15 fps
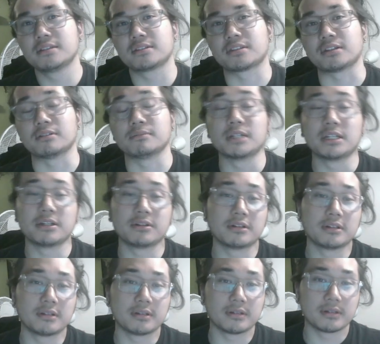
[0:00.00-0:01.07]
So,
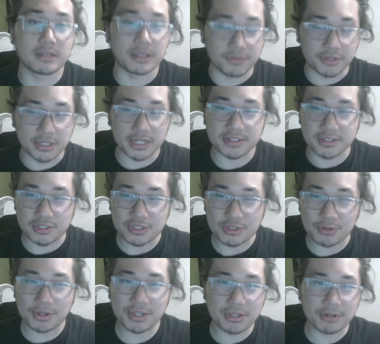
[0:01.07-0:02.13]
if you guys
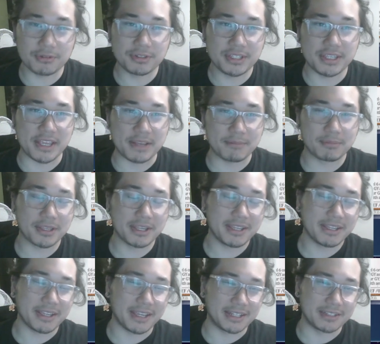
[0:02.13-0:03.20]
enjoy Ghoti
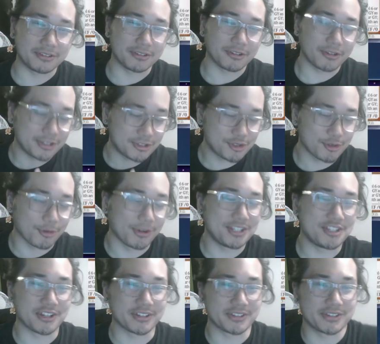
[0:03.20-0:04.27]
gameplay and are
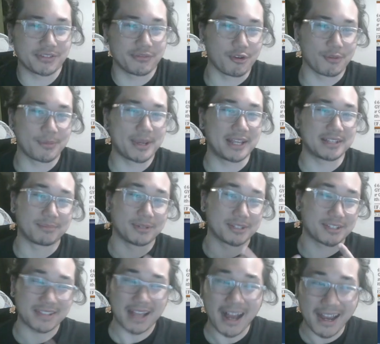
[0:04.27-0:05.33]
enjoying Genesys Format as much
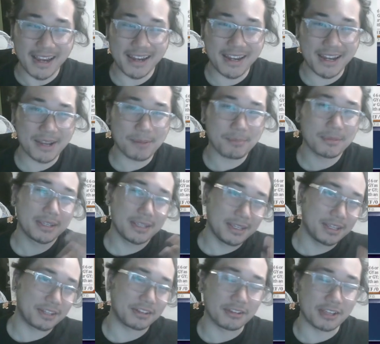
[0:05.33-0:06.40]
as I am,
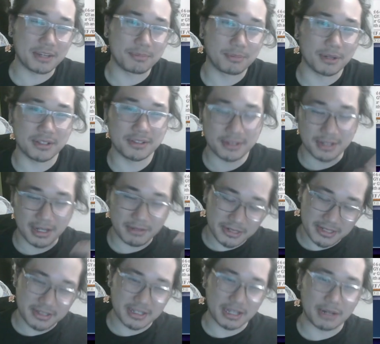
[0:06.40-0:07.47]
hit the like button,
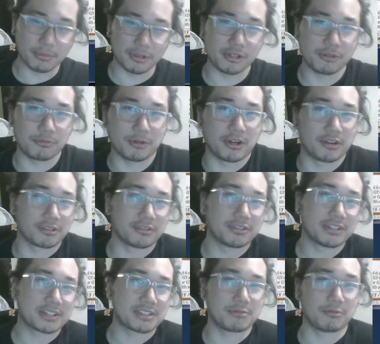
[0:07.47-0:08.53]
comment down below what other
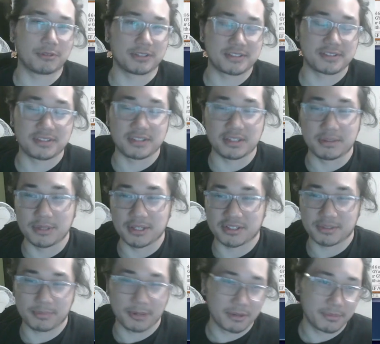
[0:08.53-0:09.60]
decks you want to see me
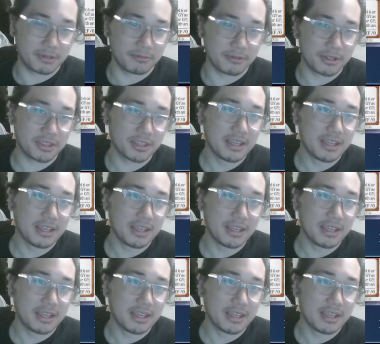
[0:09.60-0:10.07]
experiment with,